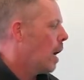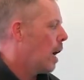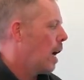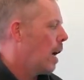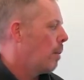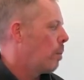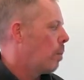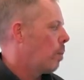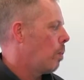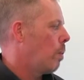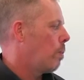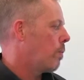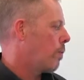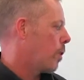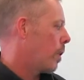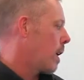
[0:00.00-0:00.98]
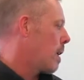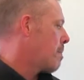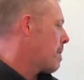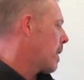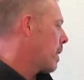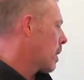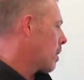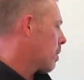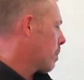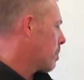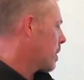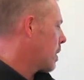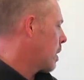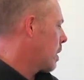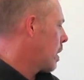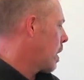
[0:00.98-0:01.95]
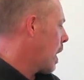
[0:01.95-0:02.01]
um, for email
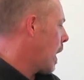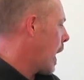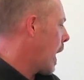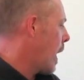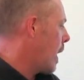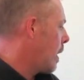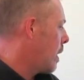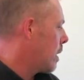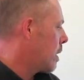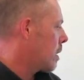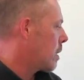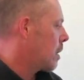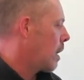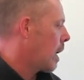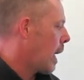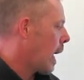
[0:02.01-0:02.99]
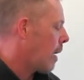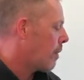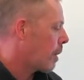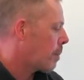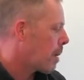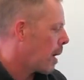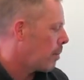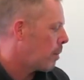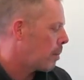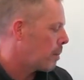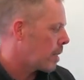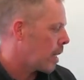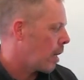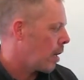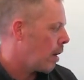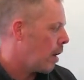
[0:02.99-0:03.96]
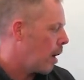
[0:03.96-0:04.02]
encryption and uh, having
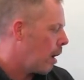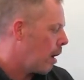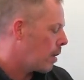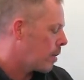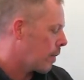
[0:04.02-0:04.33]
problems at, uh,